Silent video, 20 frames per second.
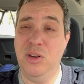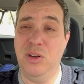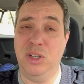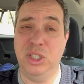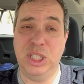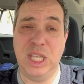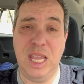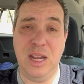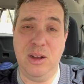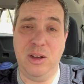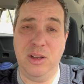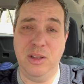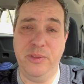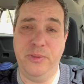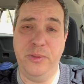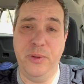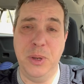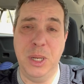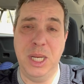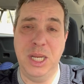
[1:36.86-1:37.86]
take all the
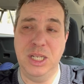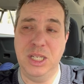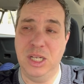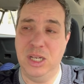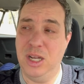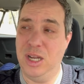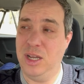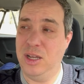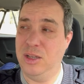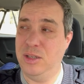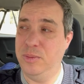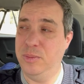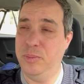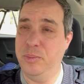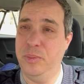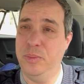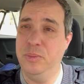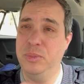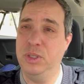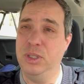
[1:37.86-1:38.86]
footage and I'll
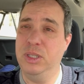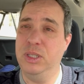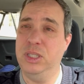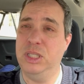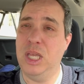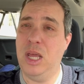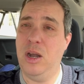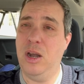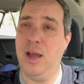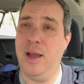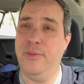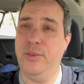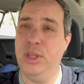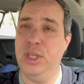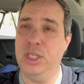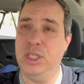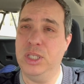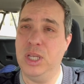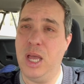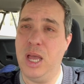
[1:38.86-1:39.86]
set it off to the
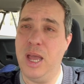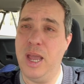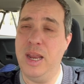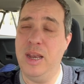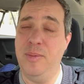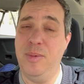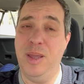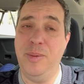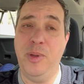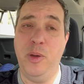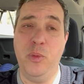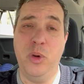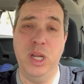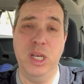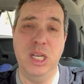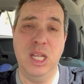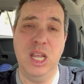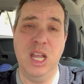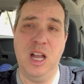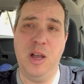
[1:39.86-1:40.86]
side and maybe one
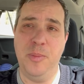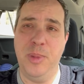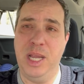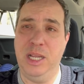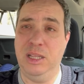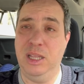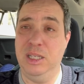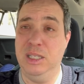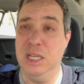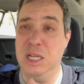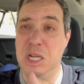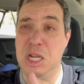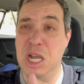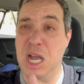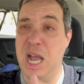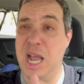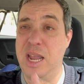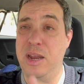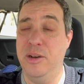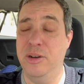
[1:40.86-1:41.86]
day I'll make like a
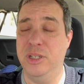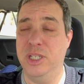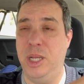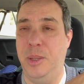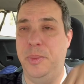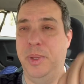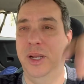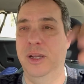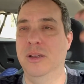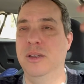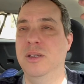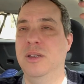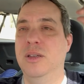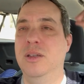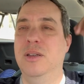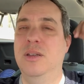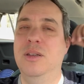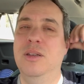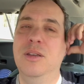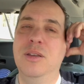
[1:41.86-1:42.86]
guide or something.
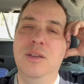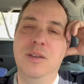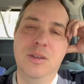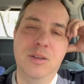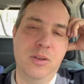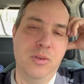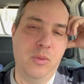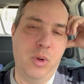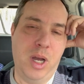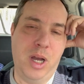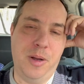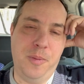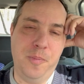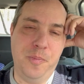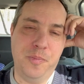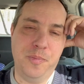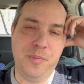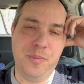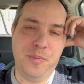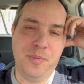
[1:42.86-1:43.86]
Well,
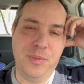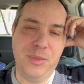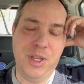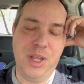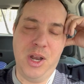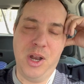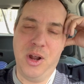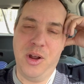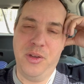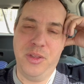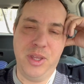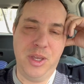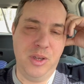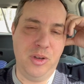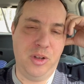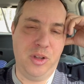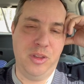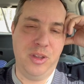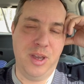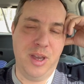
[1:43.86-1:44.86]
you know, the
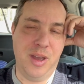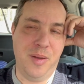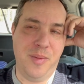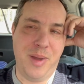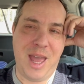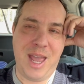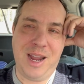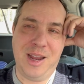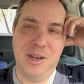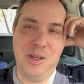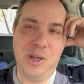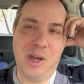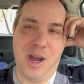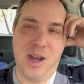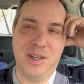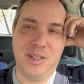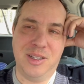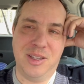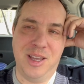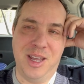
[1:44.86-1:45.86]
old
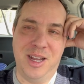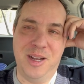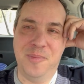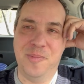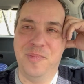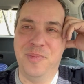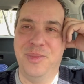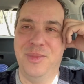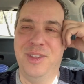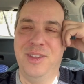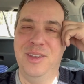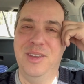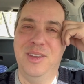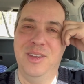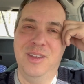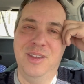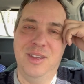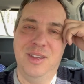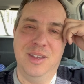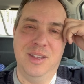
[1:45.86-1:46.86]
Macintosh thing,
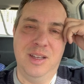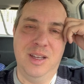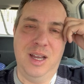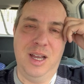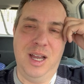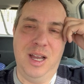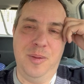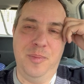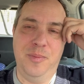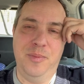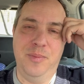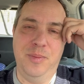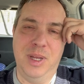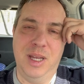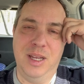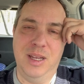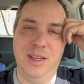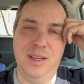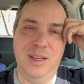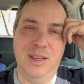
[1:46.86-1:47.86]
that
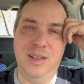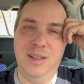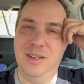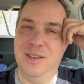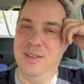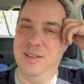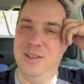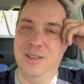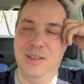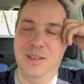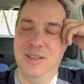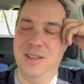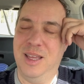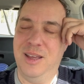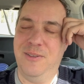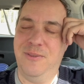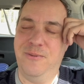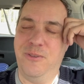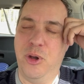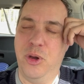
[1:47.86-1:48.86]

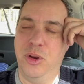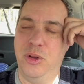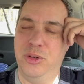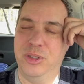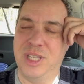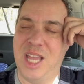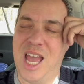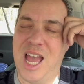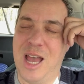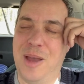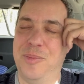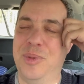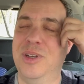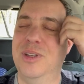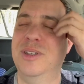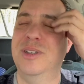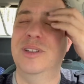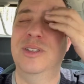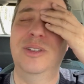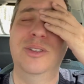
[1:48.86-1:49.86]
photos app
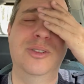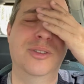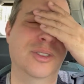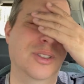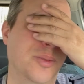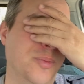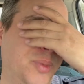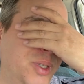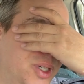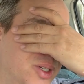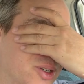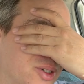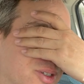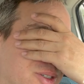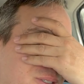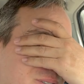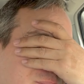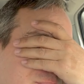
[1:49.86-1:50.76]
and those computers,